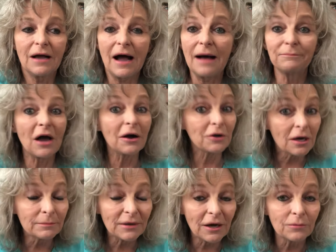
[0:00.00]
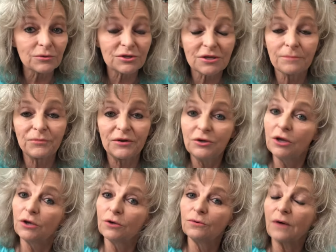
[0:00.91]
I'm not coming up with something
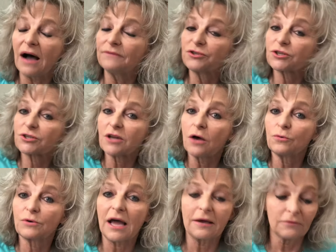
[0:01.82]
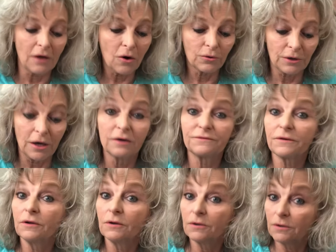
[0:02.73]
new. I've just slowed down long enough
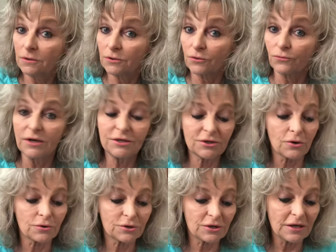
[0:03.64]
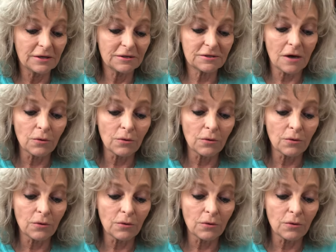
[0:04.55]
to research things.